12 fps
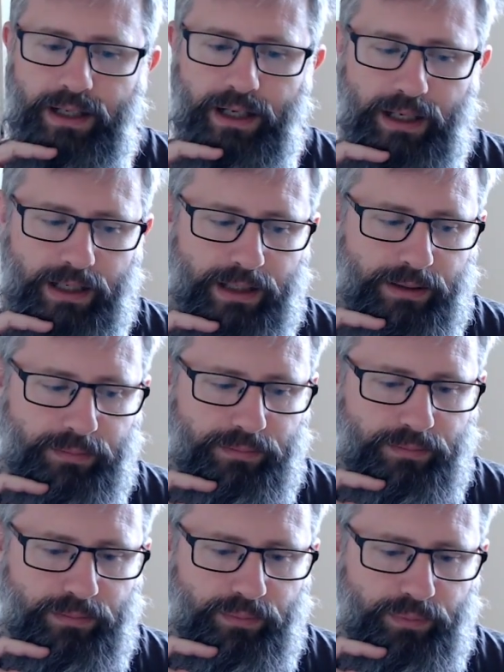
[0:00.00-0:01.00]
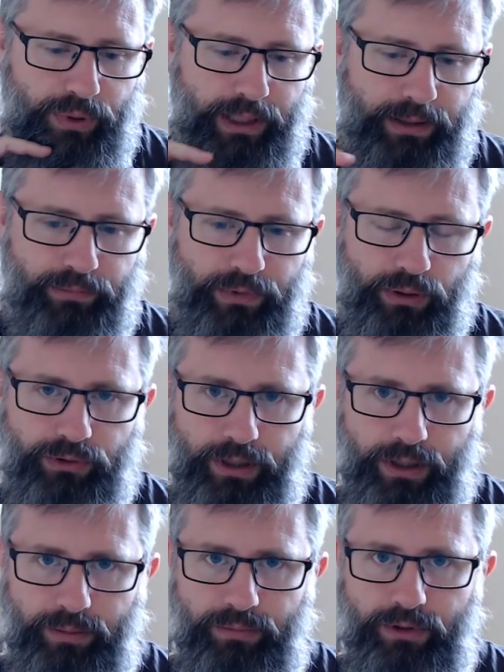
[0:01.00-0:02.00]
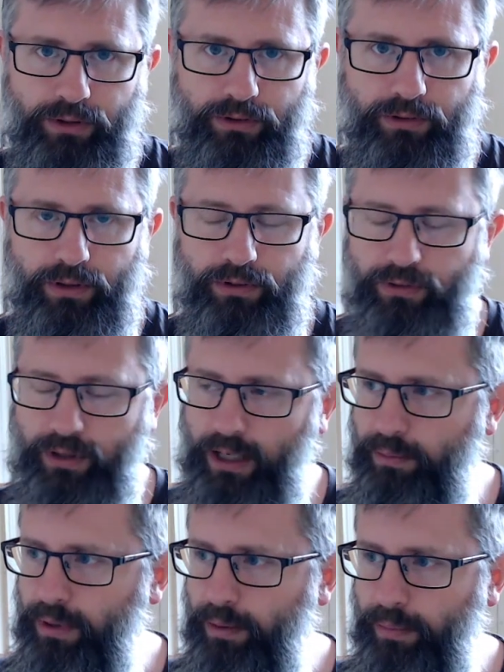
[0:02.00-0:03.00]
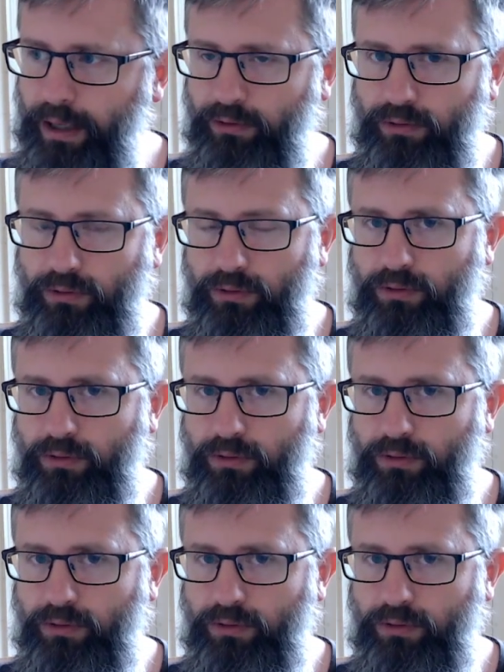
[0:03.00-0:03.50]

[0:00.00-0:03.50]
But in real terms, it's taken me about